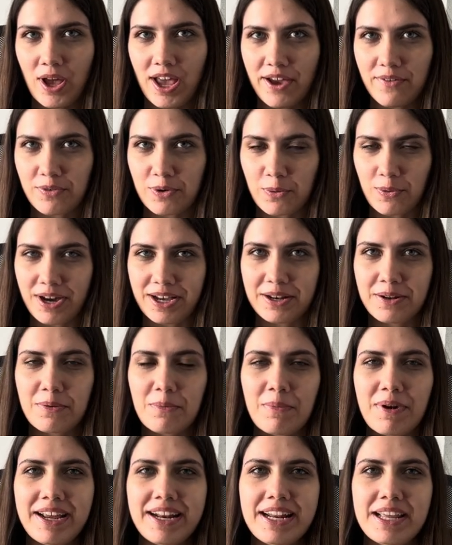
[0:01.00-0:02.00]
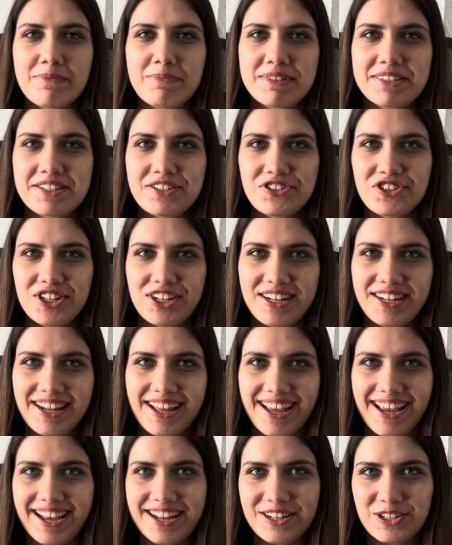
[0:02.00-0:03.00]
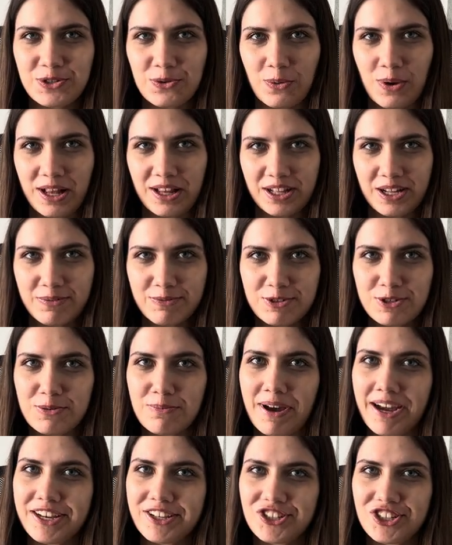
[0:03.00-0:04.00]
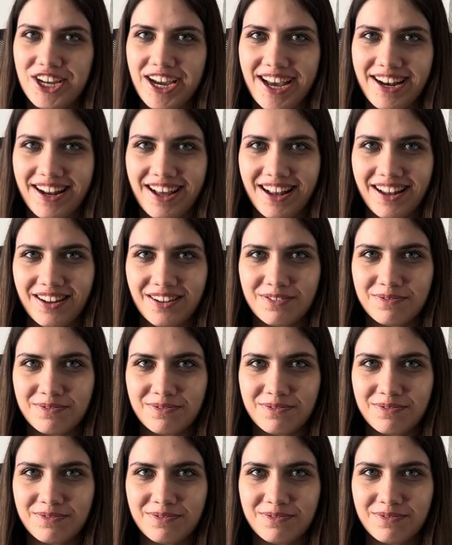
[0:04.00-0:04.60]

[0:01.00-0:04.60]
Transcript: everyone, my name is Angelina and welcome to my channel.